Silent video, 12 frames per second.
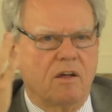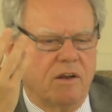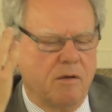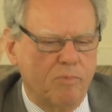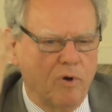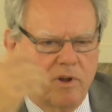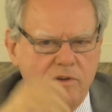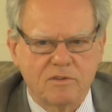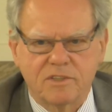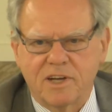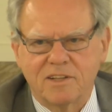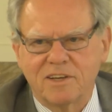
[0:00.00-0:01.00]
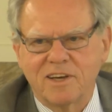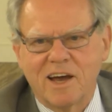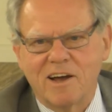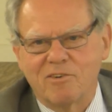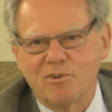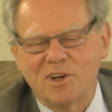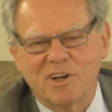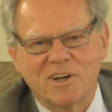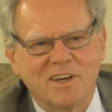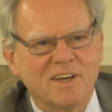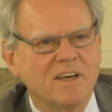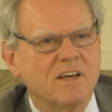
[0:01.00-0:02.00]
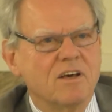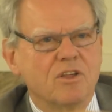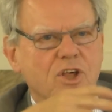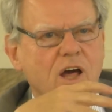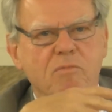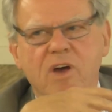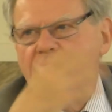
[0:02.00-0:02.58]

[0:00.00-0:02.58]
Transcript: Napoleon's idea, ironically, shall be